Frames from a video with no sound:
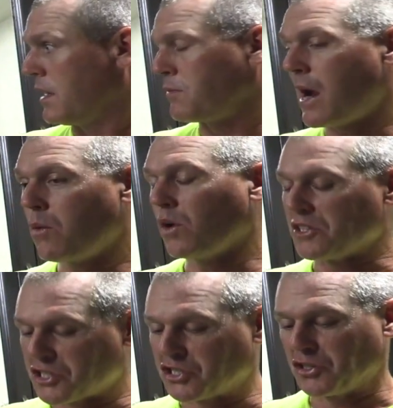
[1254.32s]
It's probably
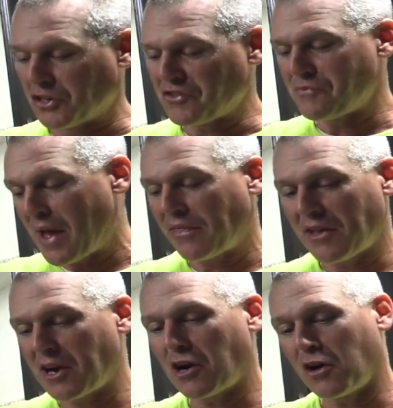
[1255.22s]
what should have been
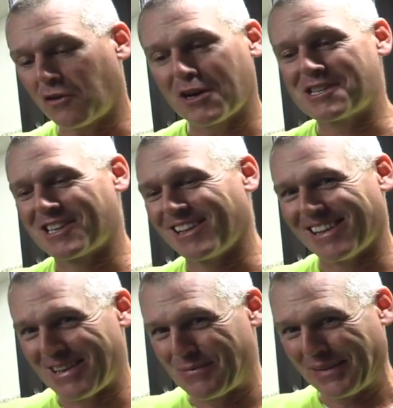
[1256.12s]
there
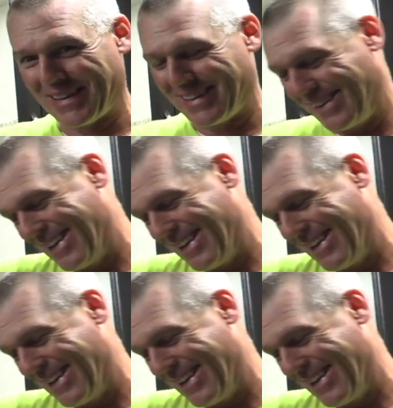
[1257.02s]
originally, but